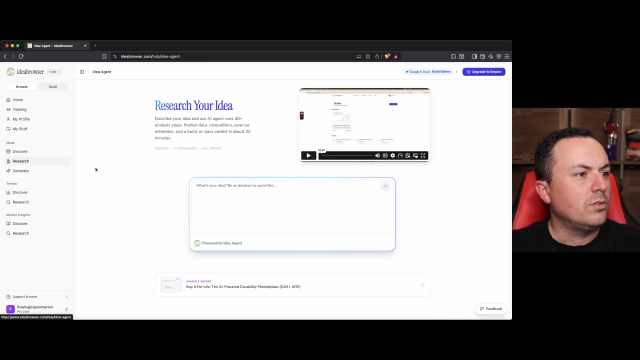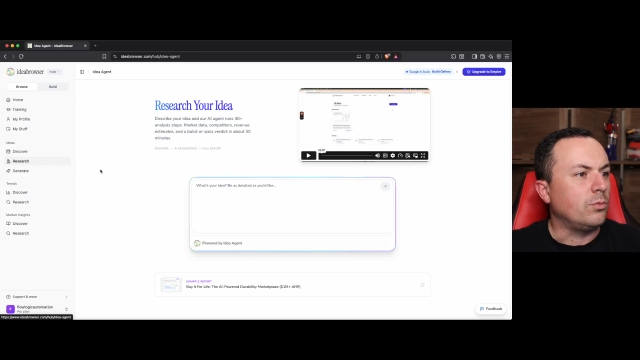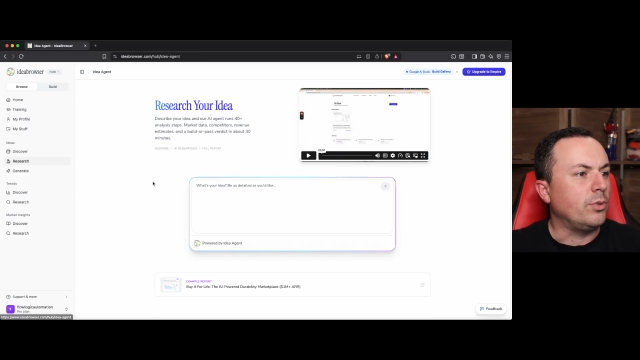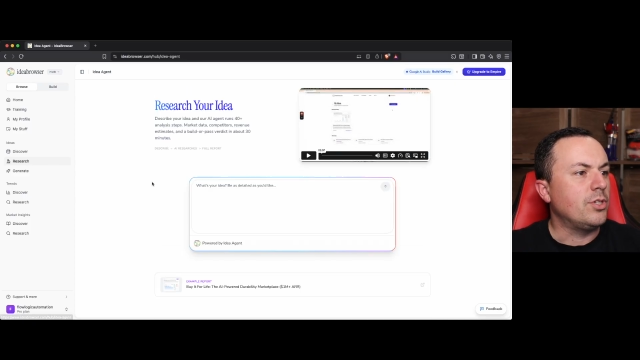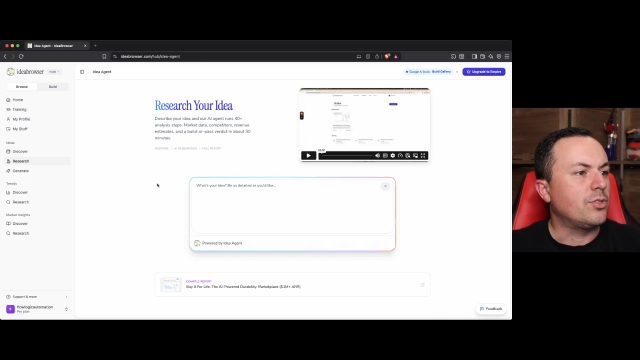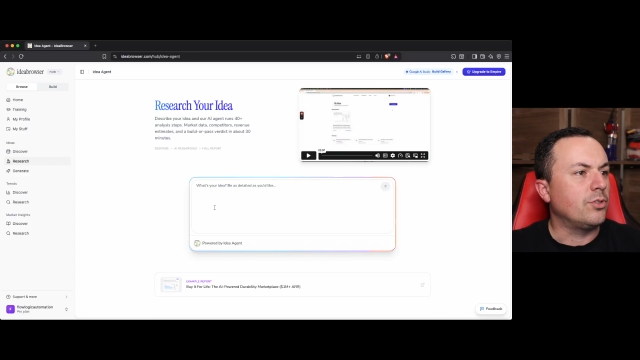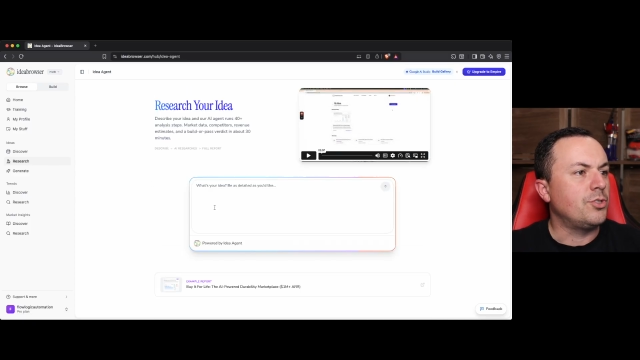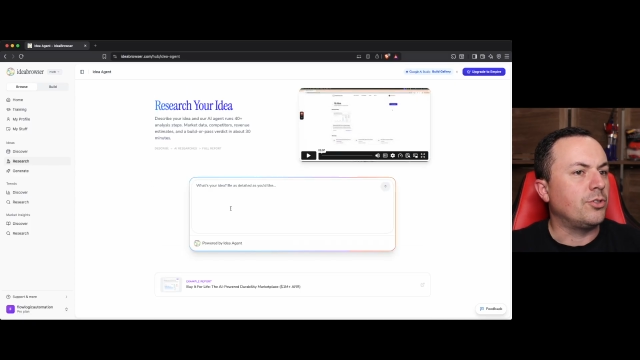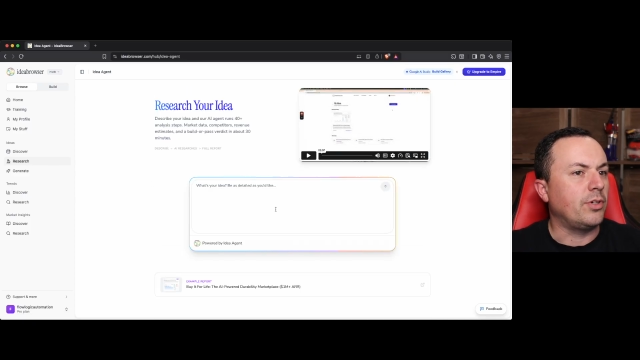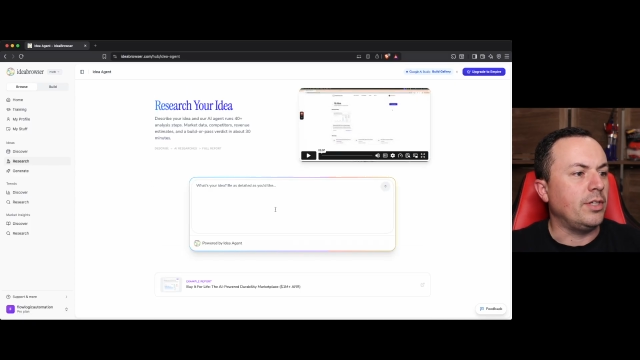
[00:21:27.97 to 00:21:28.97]

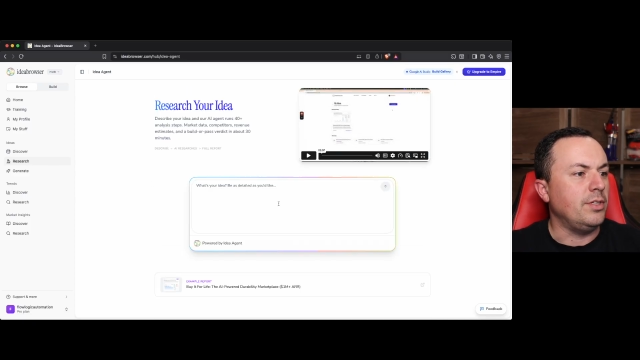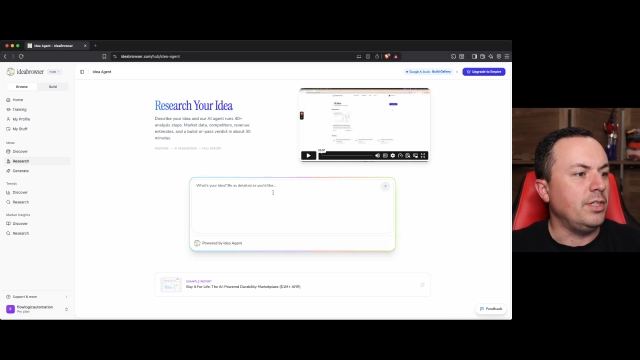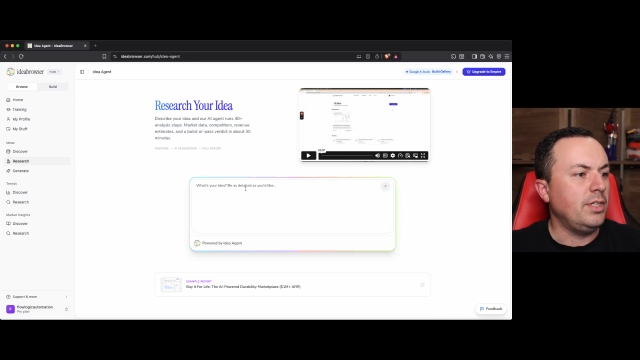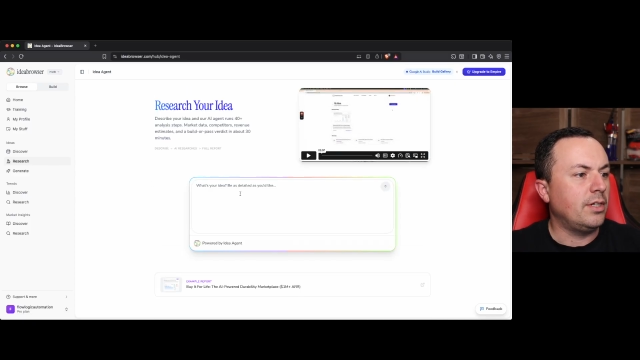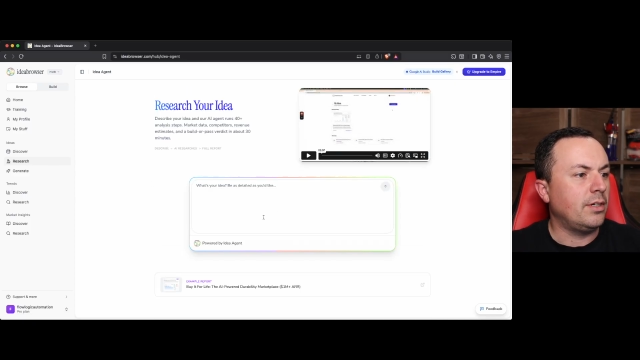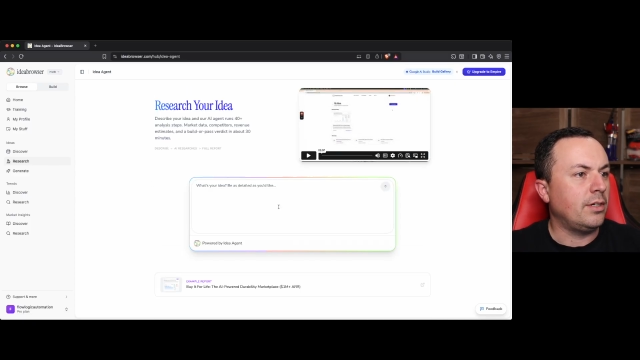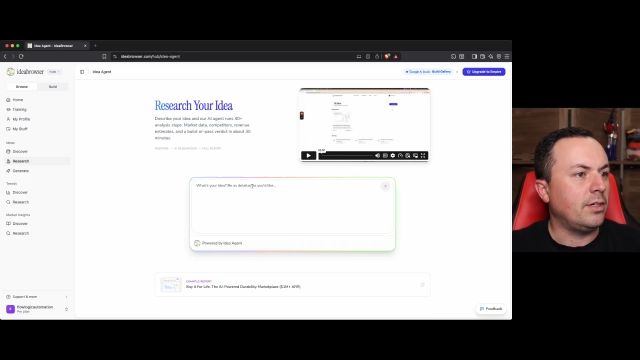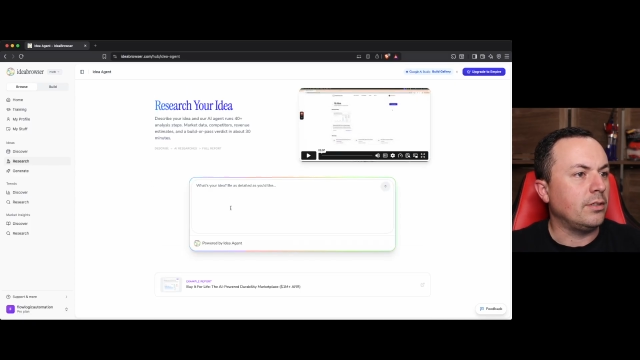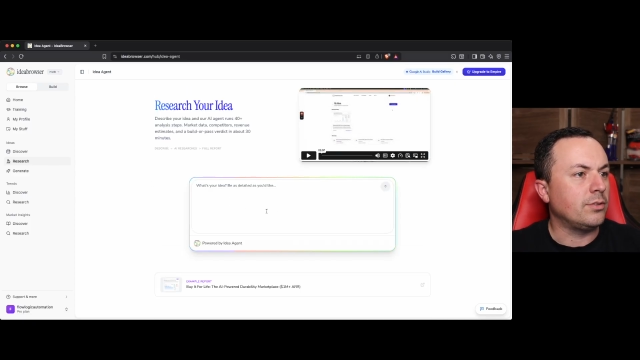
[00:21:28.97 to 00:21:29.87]
Research your idea.